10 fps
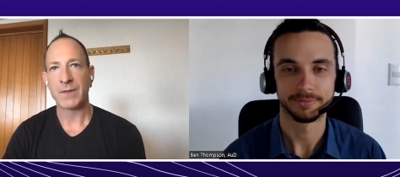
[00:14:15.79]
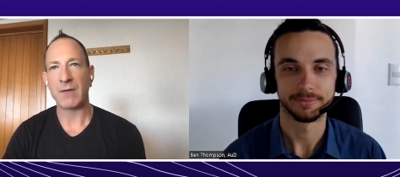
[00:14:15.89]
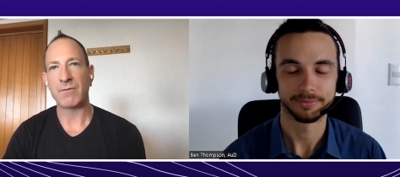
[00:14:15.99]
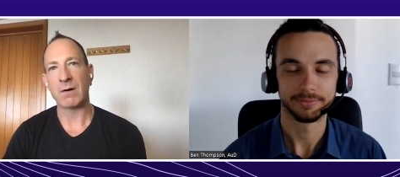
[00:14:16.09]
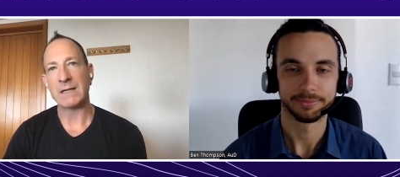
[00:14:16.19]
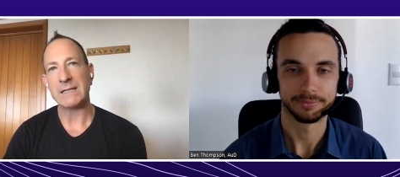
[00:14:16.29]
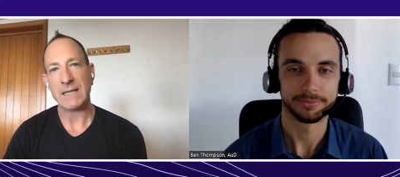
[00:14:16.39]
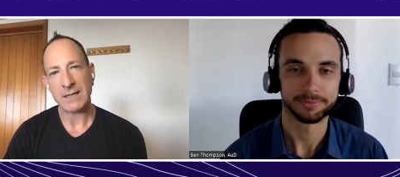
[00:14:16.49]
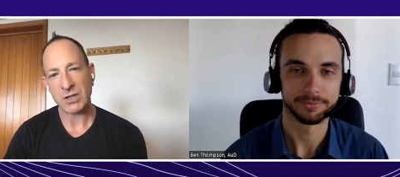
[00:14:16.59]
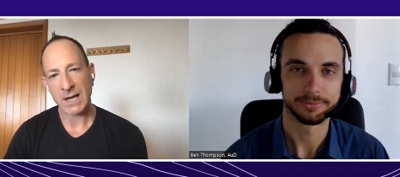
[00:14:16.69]
Speaker 1: if you're a
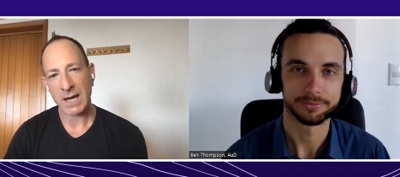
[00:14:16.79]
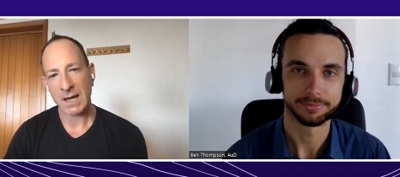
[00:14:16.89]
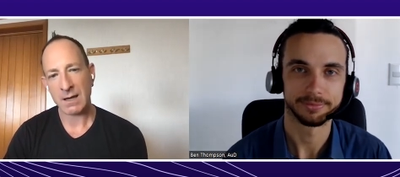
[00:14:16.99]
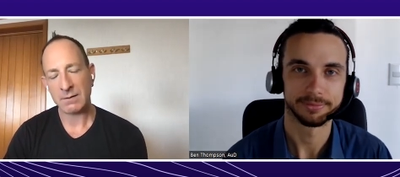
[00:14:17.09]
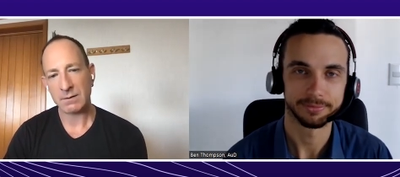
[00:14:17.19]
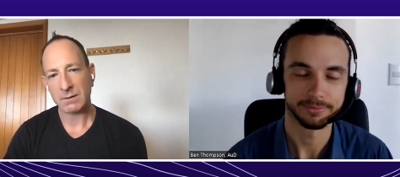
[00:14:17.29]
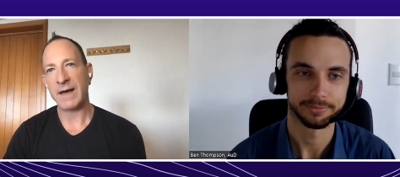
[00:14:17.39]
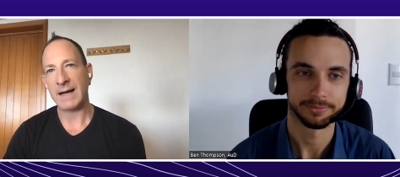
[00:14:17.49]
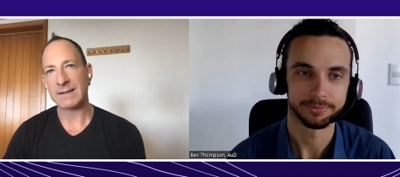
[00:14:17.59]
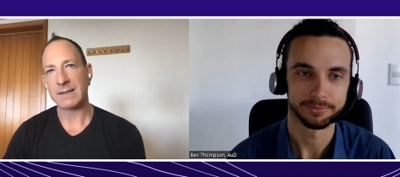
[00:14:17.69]
DJ,
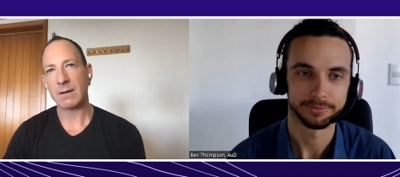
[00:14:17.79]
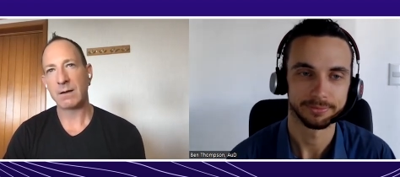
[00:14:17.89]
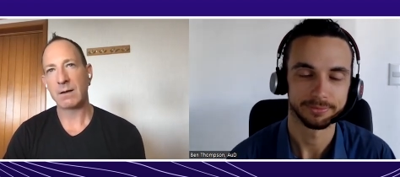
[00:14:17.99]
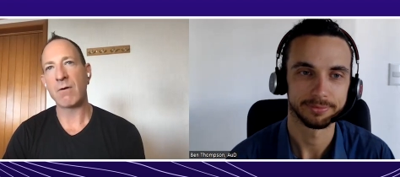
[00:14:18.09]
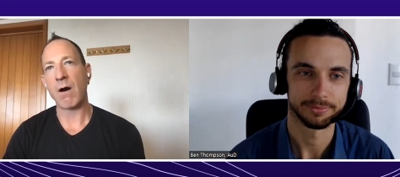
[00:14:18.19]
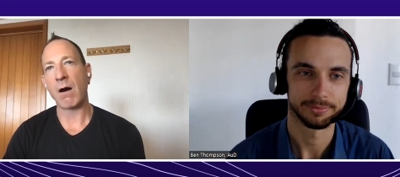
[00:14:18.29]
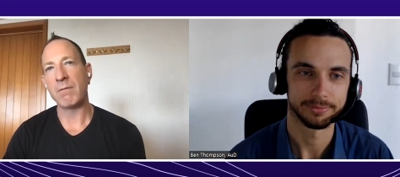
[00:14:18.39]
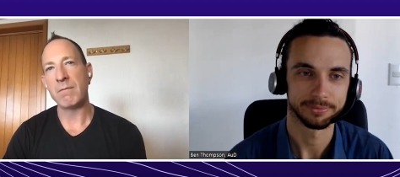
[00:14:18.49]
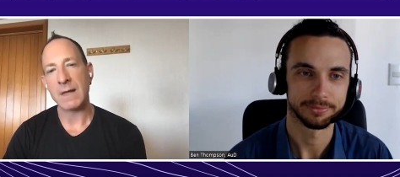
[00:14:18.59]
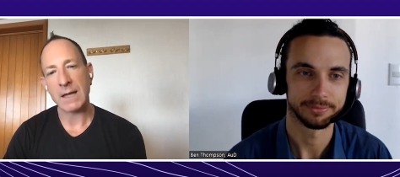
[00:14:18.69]
that either
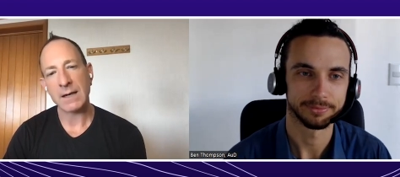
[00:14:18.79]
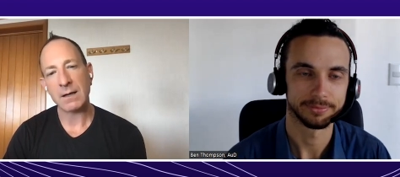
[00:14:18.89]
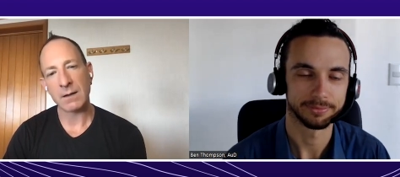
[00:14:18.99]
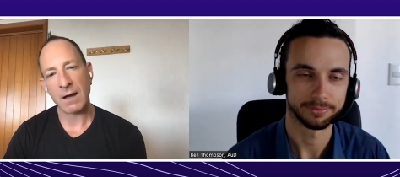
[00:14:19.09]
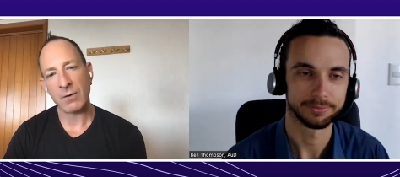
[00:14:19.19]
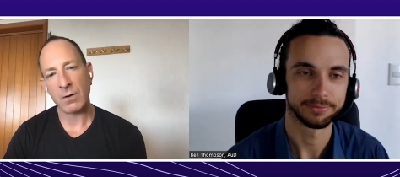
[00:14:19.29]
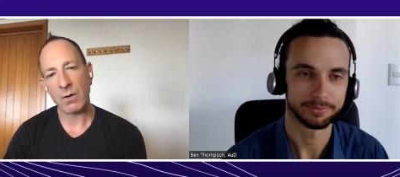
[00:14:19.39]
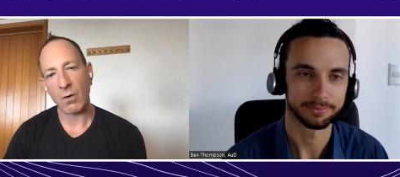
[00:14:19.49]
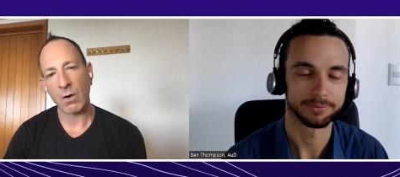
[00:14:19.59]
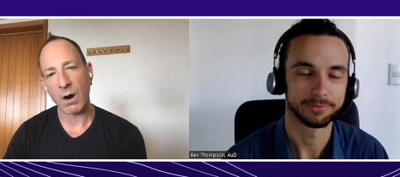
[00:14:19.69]
our
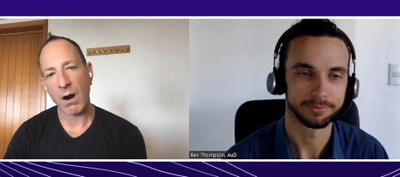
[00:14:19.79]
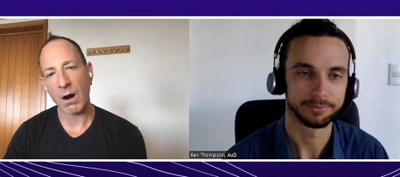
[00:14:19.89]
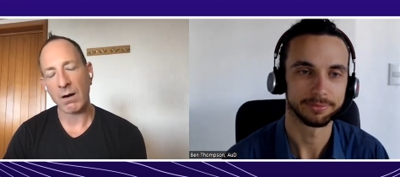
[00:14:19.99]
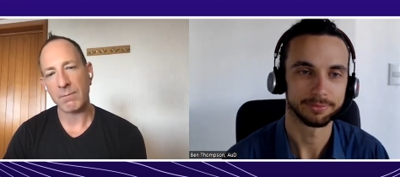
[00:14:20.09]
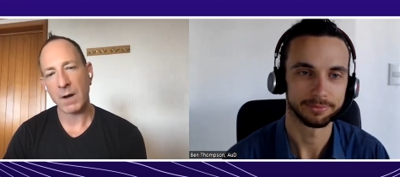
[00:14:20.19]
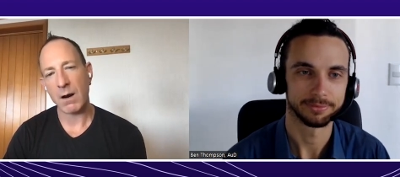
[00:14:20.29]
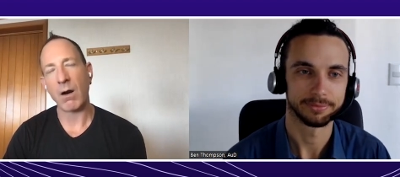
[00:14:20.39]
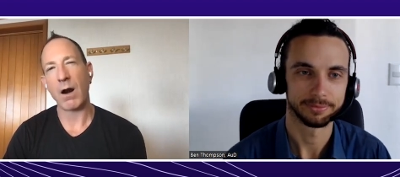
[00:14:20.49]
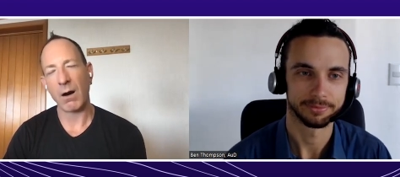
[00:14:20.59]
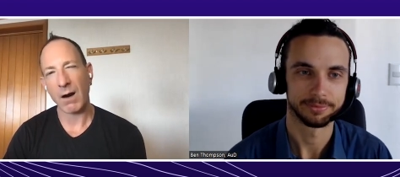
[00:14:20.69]
mid-level or our
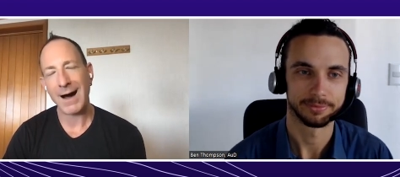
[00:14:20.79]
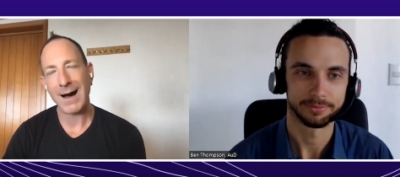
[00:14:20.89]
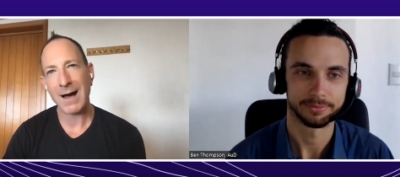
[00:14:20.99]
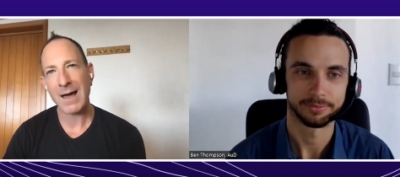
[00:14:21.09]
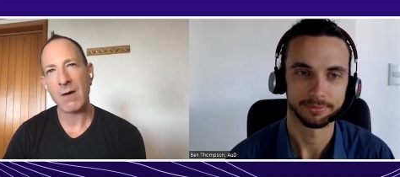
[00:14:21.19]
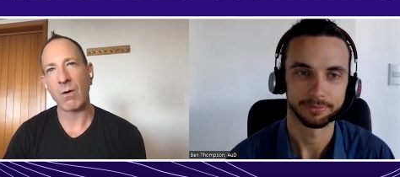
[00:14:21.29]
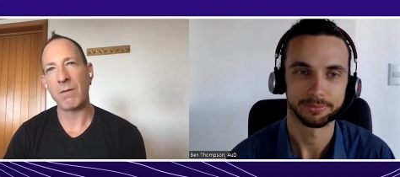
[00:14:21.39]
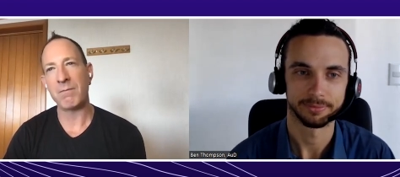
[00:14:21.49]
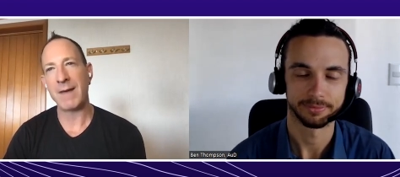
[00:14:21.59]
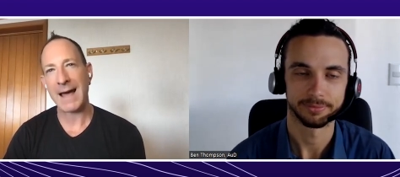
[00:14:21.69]
high
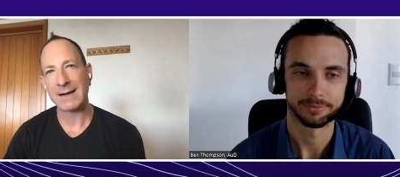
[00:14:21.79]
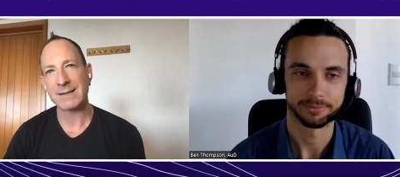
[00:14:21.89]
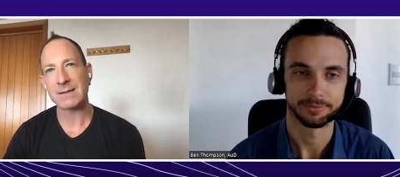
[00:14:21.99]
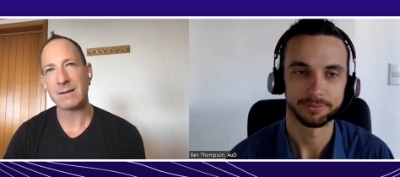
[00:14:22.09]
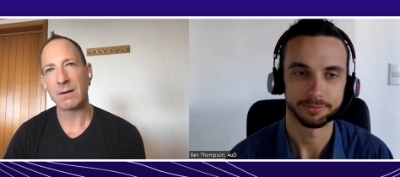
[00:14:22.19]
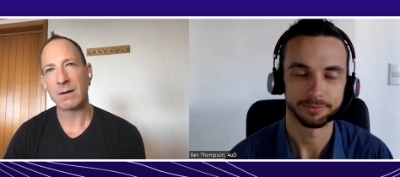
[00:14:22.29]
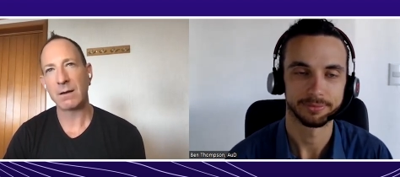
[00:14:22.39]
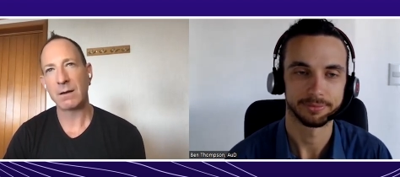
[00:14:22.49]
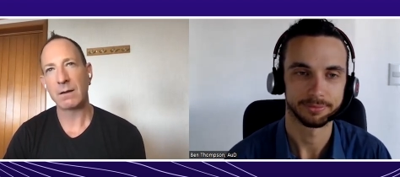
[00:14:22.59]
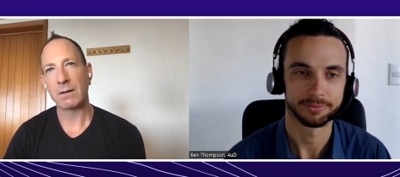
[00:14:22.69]
or max
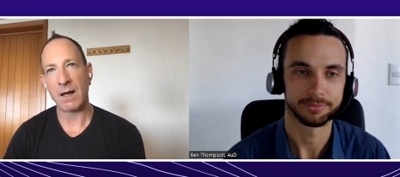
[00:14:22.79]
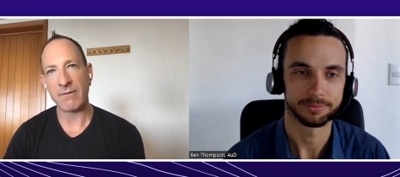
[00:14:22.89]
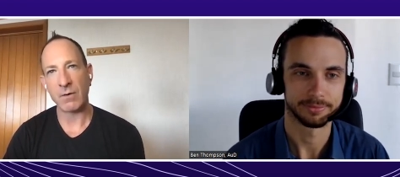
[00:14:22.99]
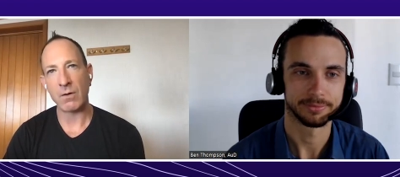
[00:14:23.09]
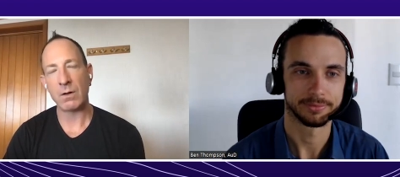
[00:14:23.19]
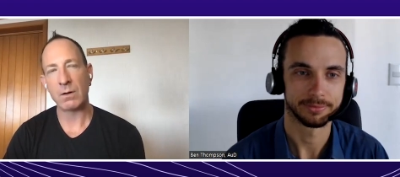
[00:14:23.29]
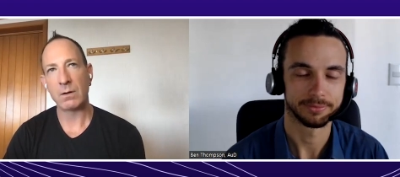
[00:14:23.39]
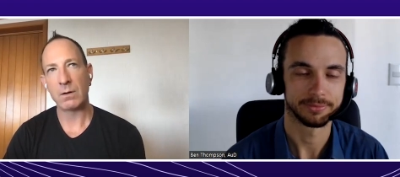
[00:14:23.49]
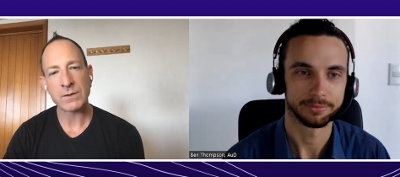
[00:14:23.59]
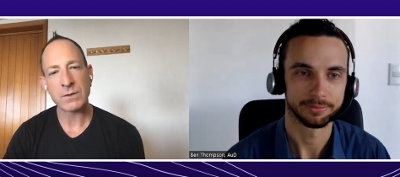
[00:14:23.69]
level
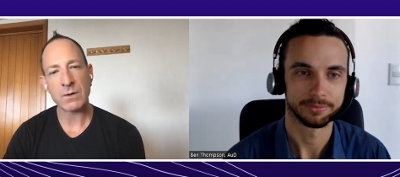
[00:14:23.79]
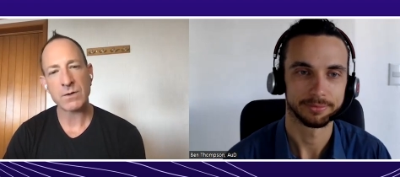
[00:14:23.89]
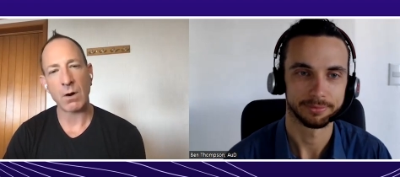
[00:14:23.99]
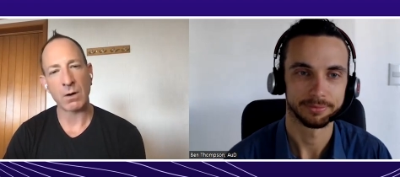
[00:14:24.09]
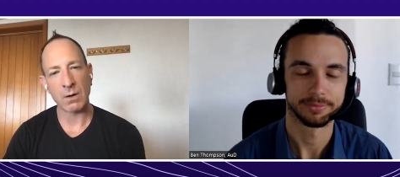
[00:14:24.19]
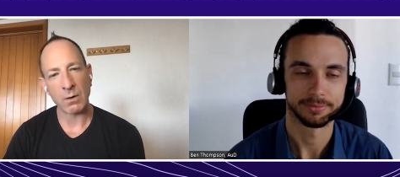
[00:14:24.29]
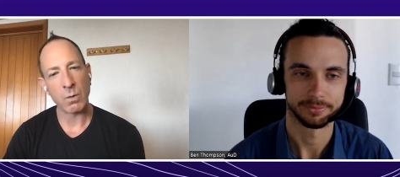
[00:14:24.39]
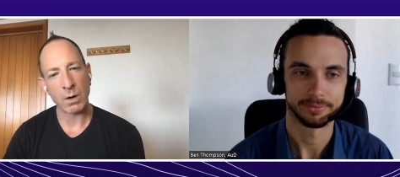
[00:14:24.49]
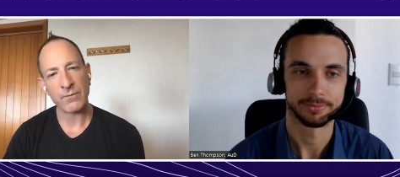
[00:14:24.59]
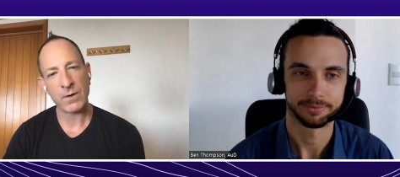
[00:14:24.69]
filters are going to
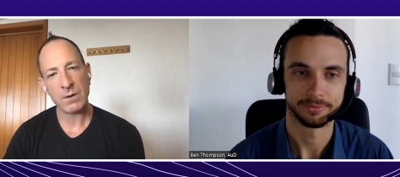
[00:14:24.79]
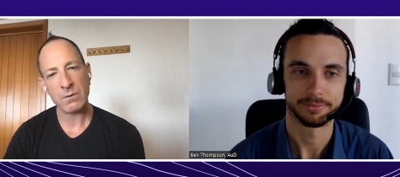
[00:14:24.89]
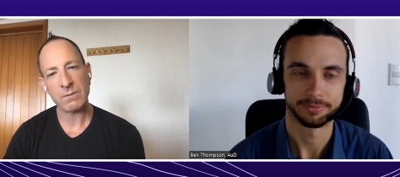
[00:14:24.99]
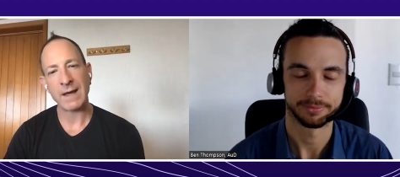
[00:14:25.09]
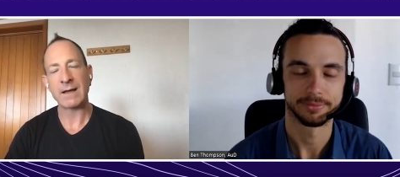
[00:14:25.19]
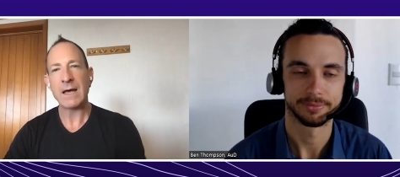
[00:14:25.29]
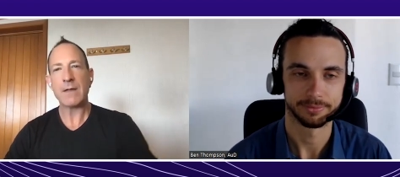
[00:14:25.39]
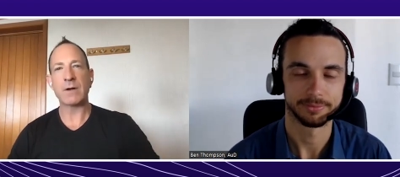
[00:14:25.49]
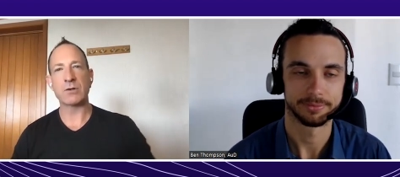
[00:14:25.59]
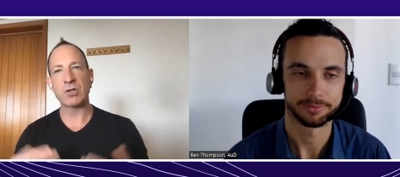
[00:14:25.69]
work for you. Like,
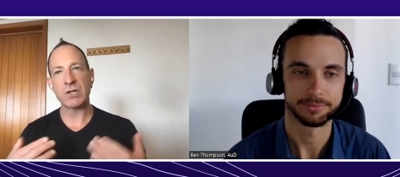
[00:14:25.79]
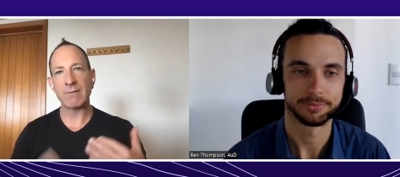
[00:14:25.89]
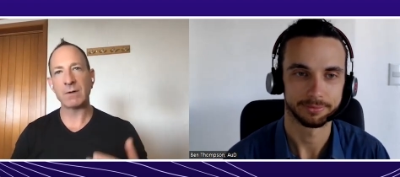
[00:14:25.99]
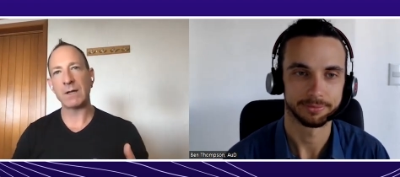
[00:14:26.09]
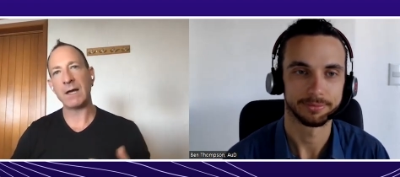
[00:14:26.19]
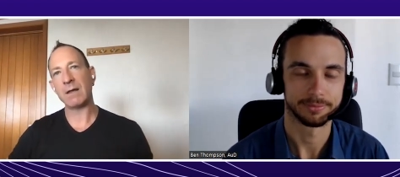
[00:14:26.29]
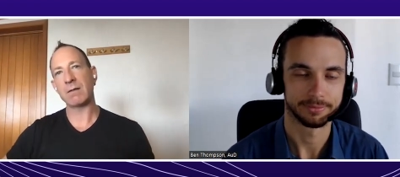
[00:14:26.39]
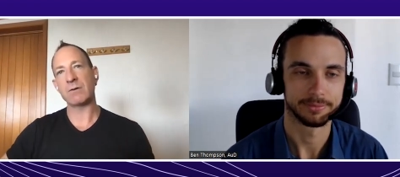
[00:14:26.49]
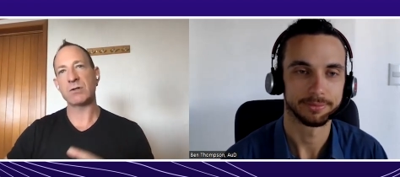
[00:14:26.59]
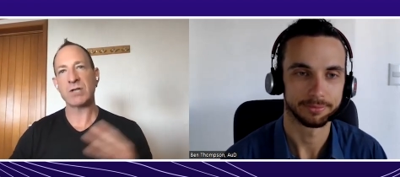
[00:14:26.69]
there's generally